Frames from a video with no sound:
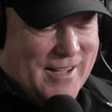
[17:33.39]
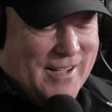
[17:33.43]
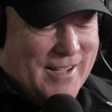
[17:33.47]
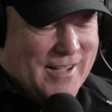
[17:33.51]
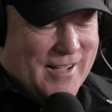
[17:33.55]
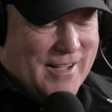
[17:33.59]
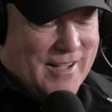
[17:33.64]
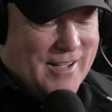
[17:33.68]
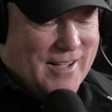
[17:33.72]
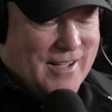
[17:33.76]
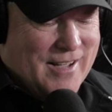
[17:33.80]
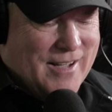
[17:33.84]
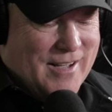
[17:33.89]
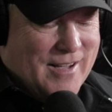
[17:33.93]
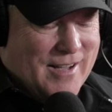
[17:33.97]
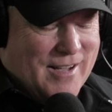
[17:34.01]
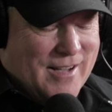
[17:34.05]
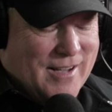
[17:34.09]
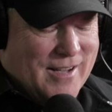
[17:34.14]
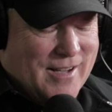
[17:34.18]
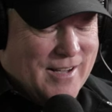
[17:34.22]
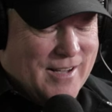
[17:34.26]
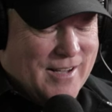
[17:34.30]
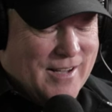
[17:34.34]
into
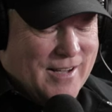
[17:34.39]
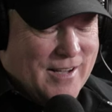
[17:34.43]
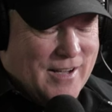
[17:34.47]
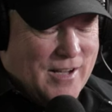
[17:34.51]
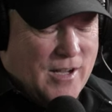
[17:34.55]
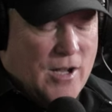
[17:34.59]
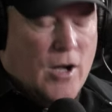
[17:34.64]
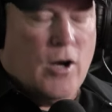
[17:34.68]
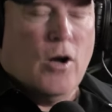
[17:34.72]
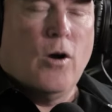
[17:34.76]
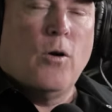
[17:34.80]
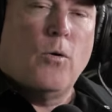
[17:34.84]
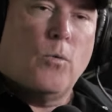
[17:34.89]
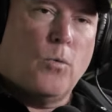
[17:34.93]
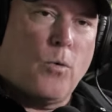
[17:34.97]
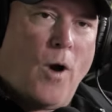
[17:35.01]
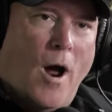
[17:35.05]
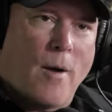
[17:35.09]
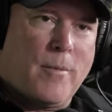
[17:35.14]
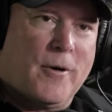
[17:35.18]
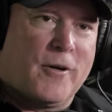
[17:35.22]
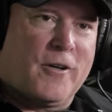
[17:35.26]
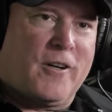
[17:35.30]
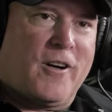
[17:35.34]
the game itself.
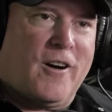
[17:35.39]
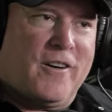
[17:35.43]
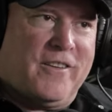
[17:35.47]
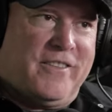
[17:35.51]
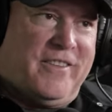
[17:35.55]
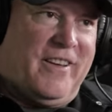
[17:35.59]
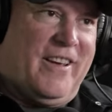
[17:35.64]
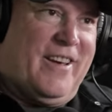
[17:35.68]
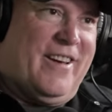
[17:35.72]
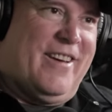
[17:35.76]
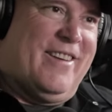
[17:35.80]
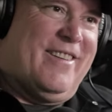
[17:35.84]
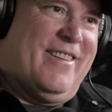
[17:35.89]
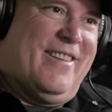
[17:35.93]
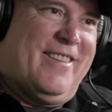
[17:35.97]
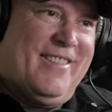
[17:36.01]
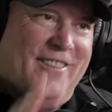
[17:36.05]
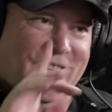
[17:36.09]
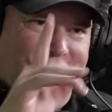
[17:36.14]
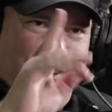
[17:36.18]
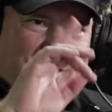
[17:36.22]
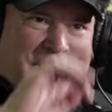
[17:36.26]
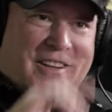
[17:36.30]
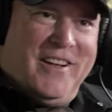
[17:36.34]
Robert Garcia.
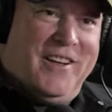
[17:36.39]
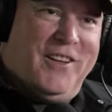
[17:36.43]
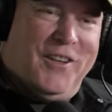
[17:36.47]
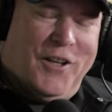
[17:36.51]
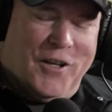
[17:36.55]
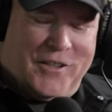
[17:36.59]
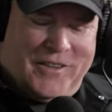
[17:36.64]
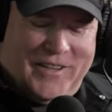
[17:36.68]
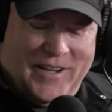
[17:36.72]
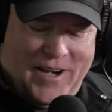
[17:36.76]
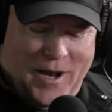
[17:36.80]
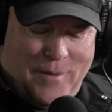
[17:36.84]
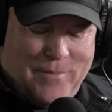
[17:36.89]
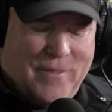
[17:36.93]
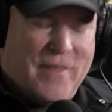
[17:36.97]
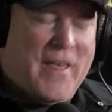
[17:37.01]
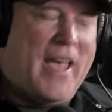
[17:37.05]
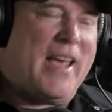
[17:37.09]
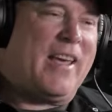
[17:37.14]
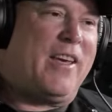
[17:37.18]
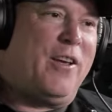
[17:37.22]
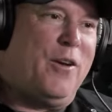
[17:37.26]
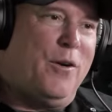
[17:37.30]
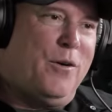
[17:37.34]
There it is. Looked it up.
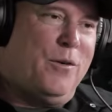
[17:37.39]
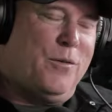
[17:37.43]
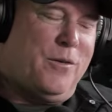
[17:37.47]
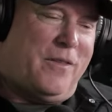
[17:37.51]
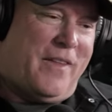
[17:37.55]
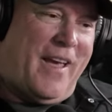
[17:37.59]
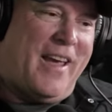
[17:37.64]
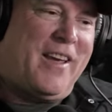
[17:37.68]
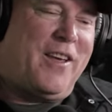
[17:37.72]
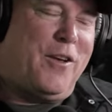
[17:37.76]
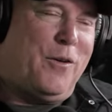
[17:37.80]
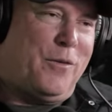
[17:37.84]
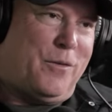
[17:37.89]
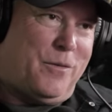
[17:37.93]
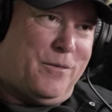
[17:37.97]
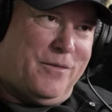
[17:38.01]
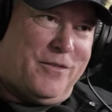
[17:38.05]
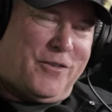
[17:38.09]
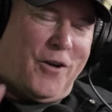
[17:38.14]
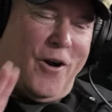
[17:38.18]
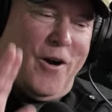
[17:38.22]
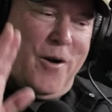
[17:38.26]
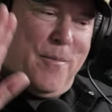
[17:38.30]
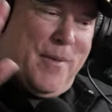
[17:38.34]
Thank you. Thank you.
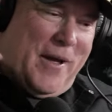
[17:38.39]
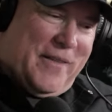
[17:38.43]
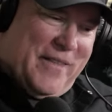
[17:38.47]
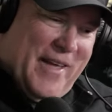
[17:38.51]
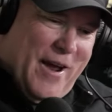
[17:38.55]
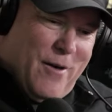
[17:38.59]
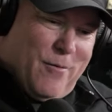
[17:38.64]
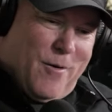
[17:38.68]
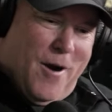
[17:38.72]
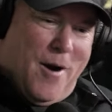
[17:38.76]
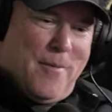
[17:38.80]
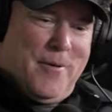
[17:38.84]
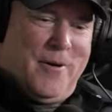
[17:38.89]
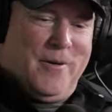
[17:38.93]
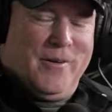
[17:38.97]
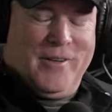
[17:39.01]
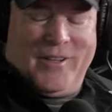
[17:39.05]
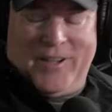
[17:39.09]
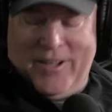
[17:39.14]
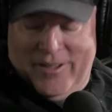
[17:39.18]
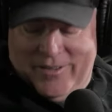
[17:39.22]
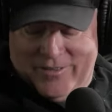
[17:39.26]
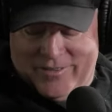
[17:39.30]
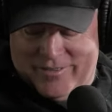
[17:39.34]
Sorry about that, Robert,
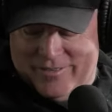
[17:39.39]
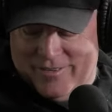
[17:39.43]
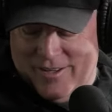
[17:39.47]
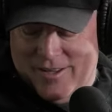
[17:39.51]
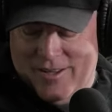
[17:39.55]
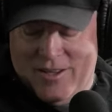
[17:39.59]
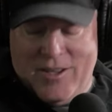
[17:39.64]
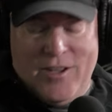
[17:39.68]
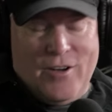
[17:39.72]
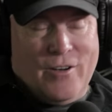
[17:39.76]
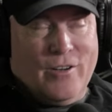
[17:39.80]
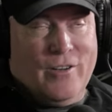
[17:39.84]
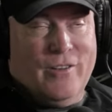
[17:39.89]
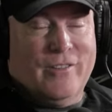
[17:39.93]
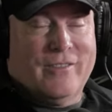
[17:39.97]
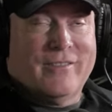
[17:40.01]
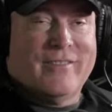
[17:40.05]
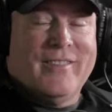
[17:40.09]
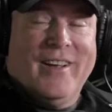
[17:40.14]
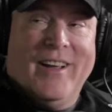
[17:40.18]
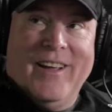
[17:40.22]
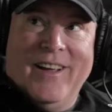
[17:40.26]
because your